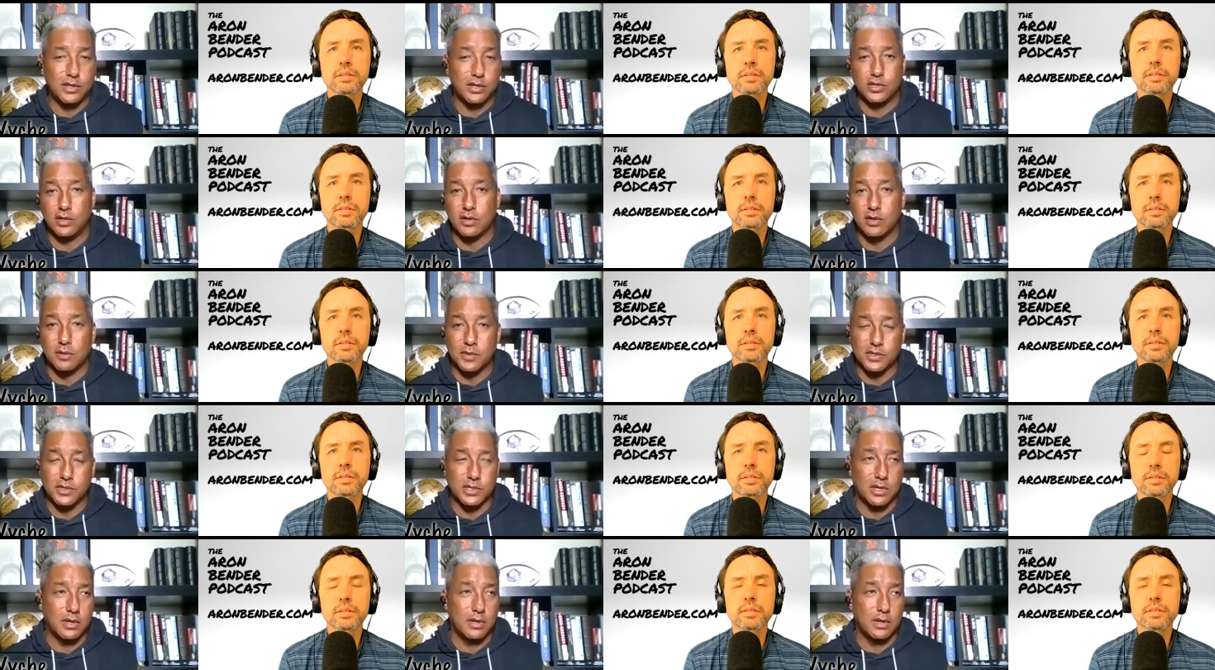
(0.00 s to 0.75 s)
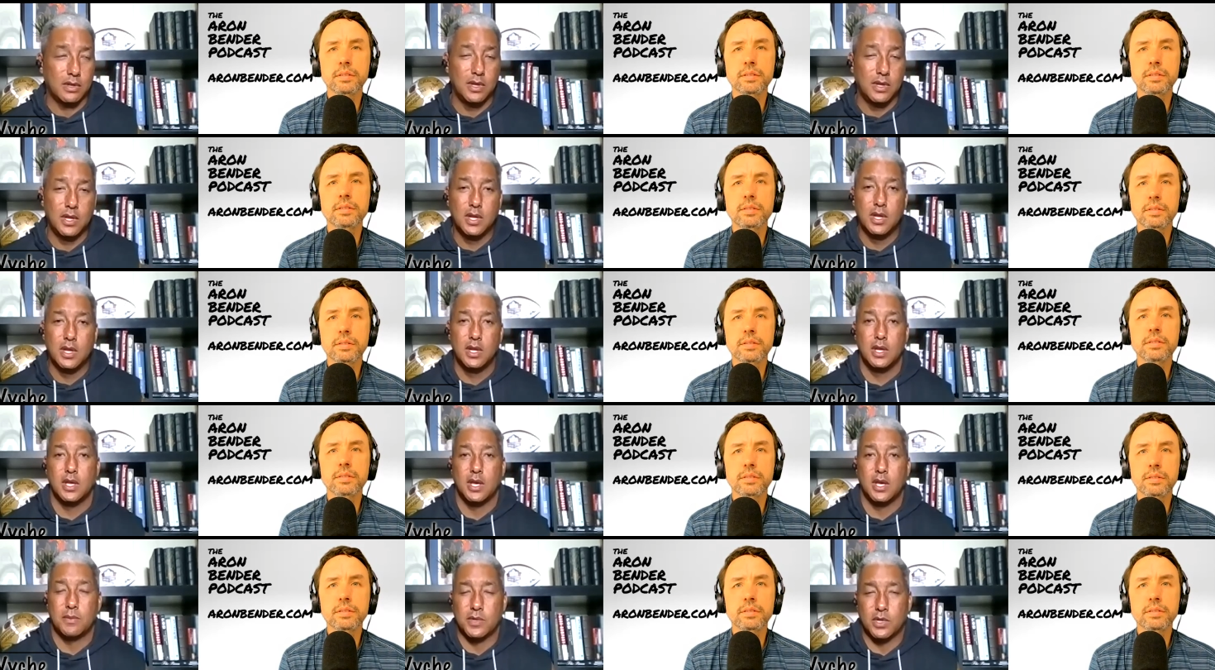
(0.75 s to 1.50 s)
Speaker 1: this year, I'm going to start,
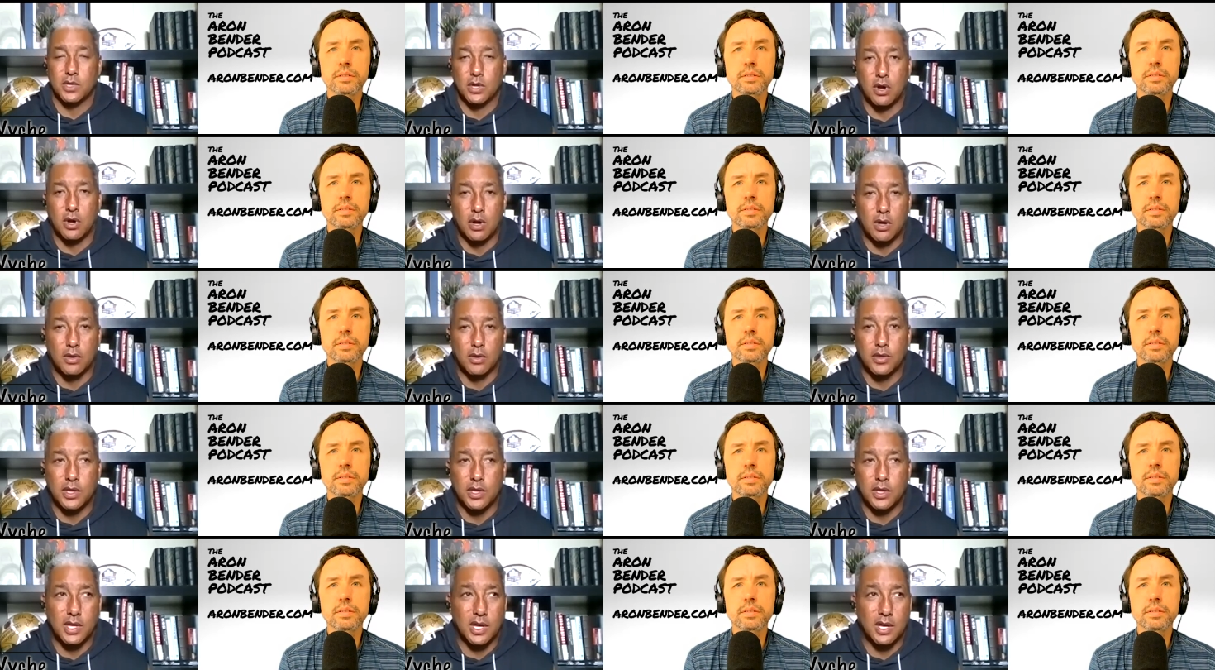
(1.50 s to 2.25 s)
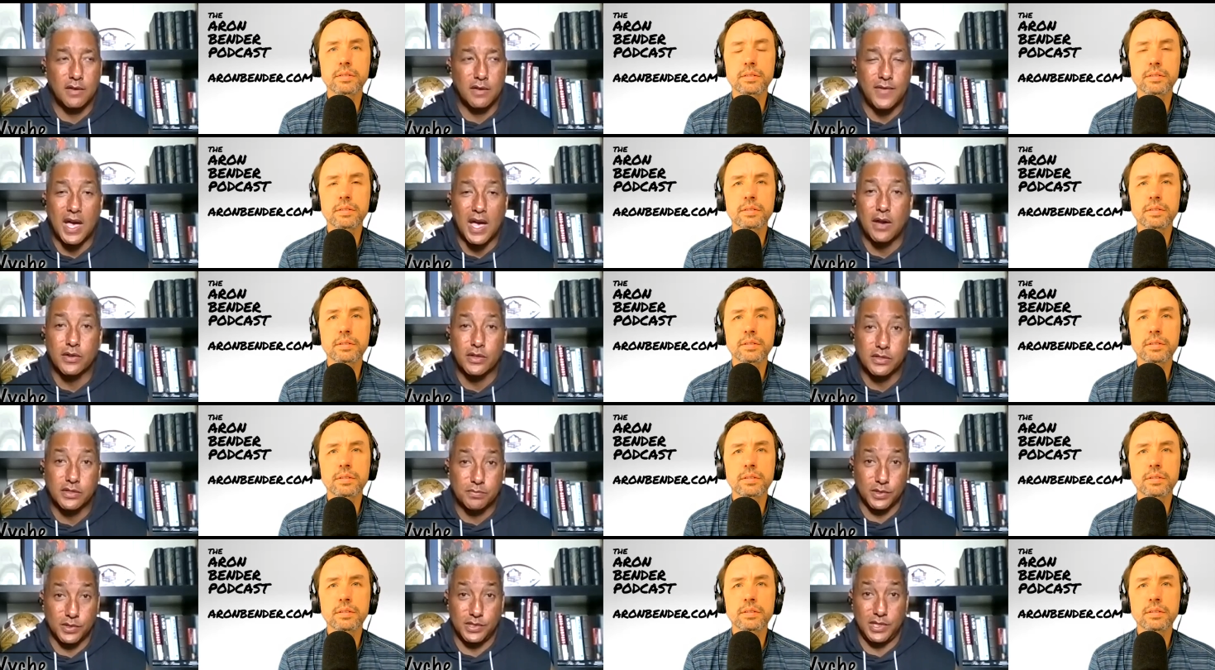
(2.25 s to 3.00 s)
I'm going to call the uh, Falcons
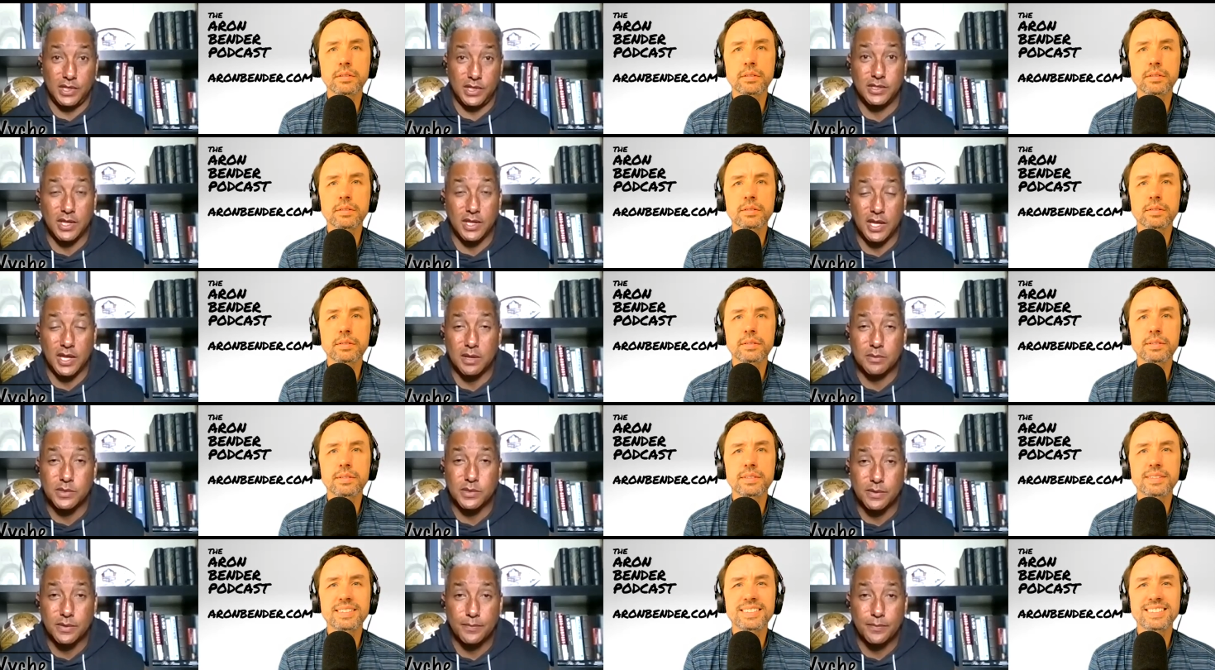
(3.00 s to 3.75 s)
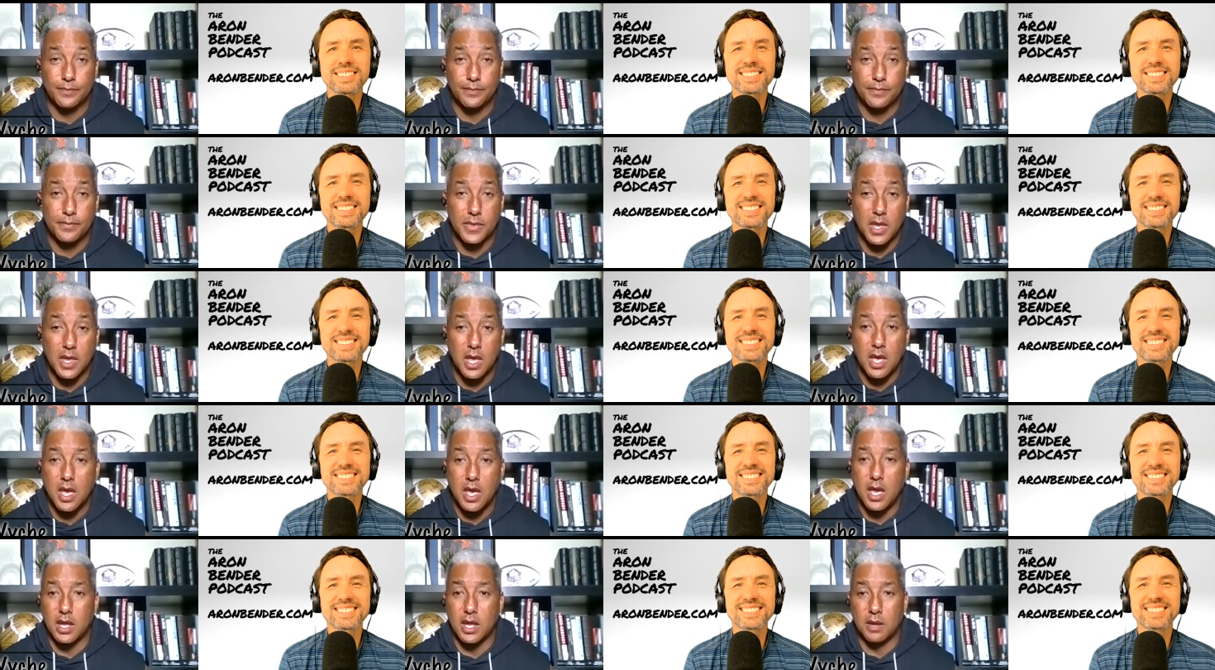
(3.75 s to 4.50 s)
preseason games
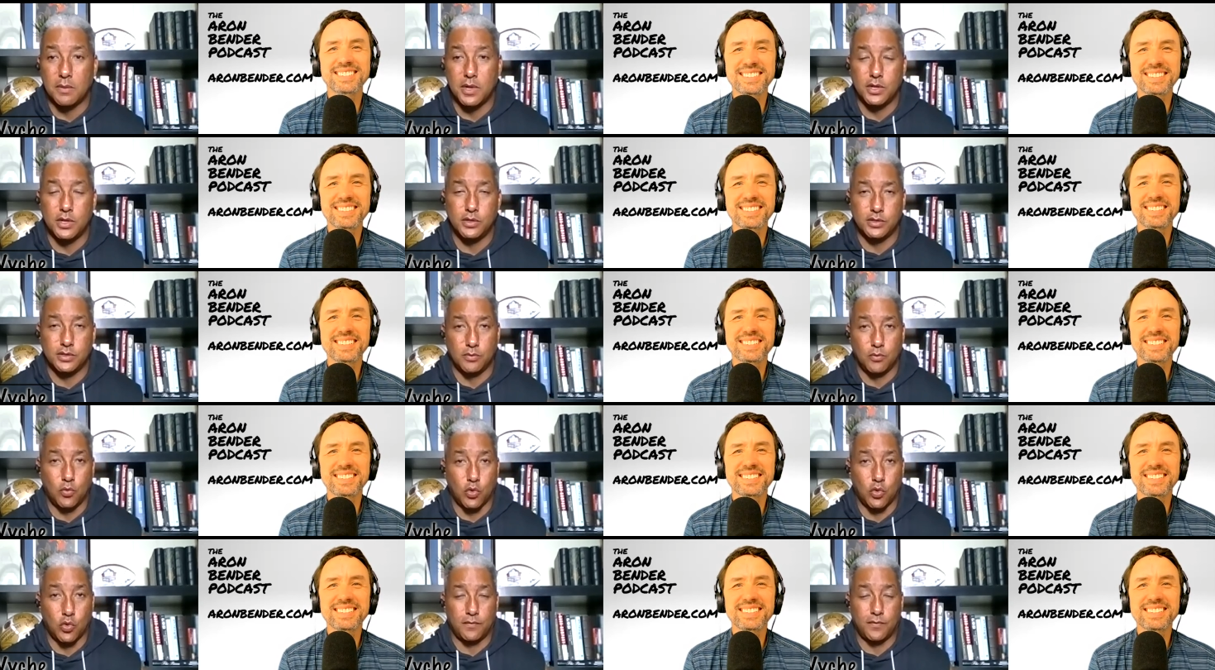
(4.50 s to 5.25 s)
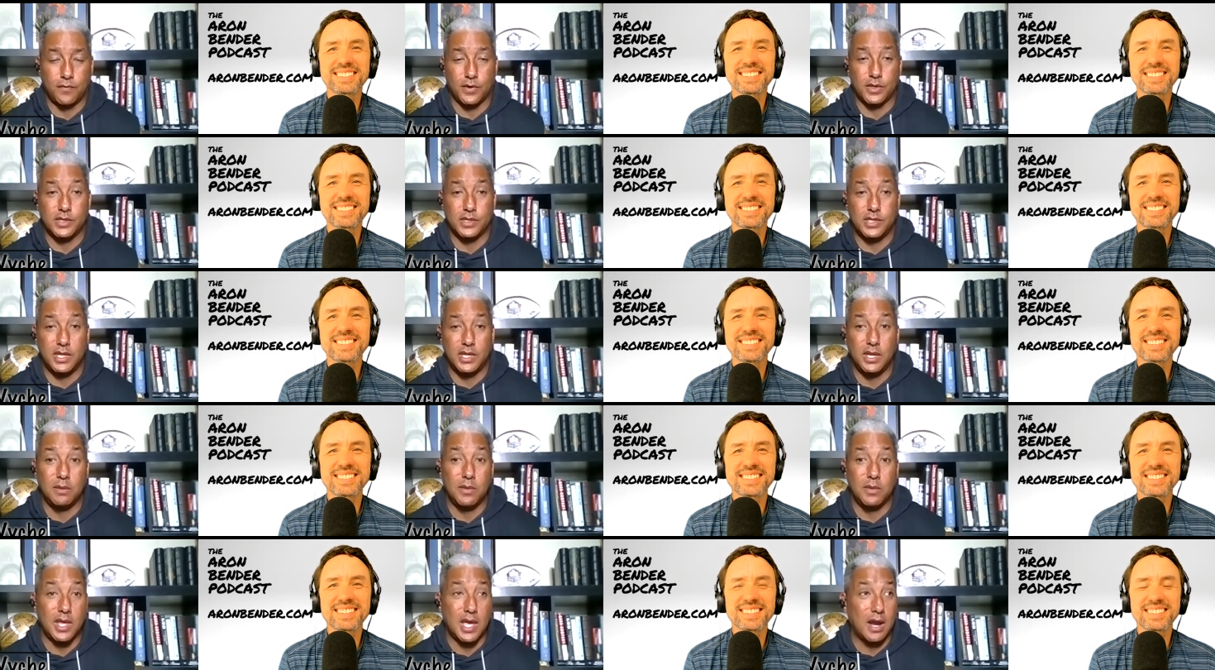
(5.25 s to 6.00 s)
and I'm going to do some work for the
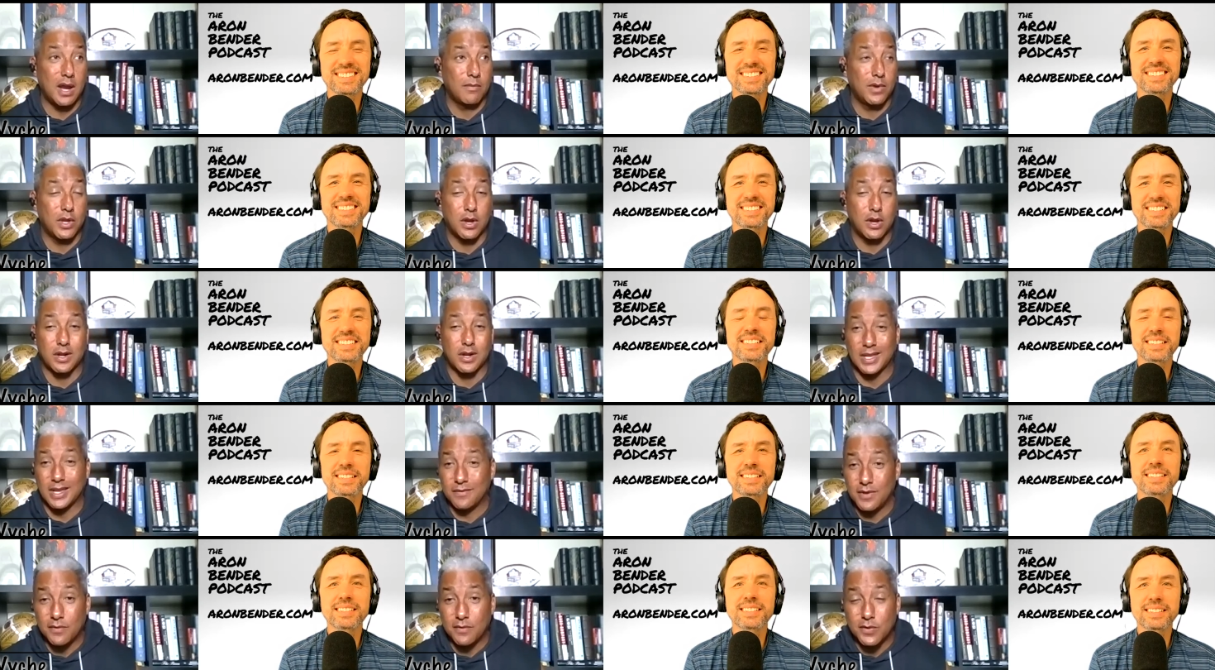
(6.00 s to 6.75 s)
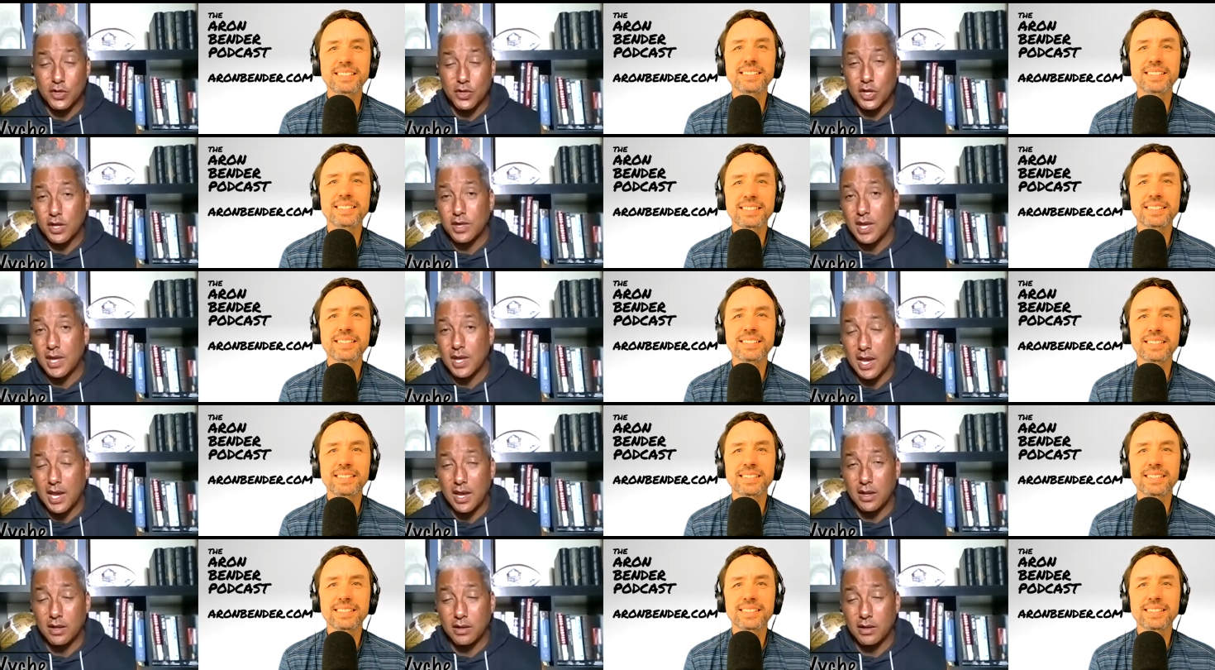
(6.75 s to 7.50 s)
team in that regard. Like I've never done
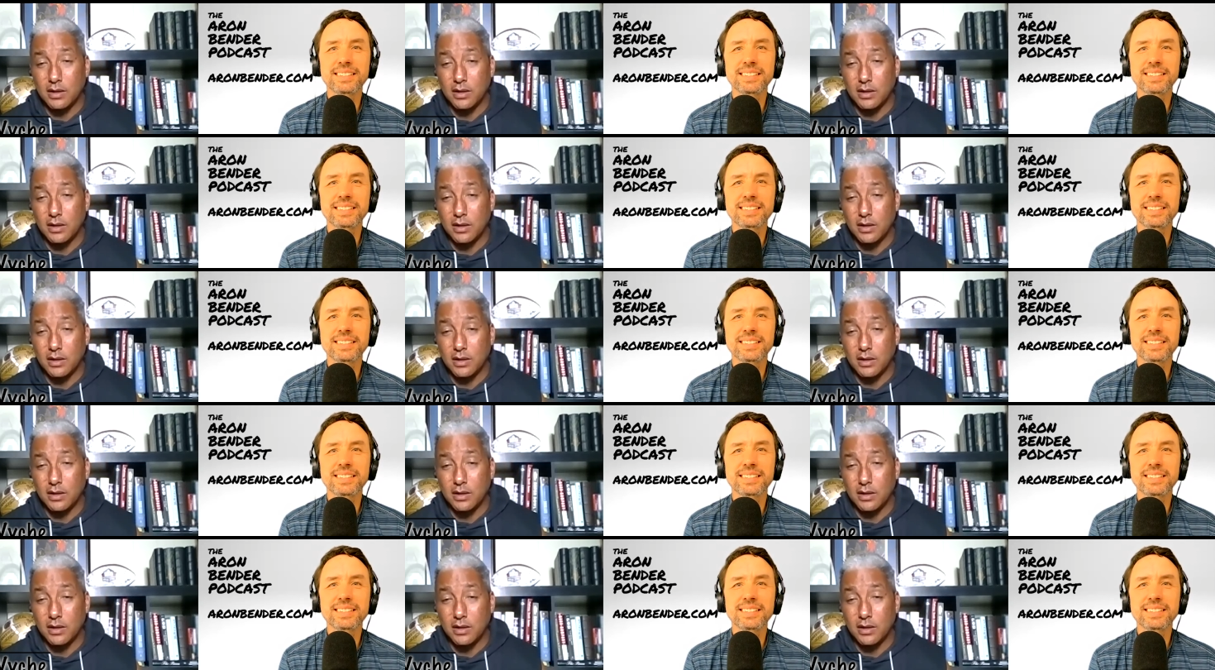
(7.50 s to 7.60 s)
that.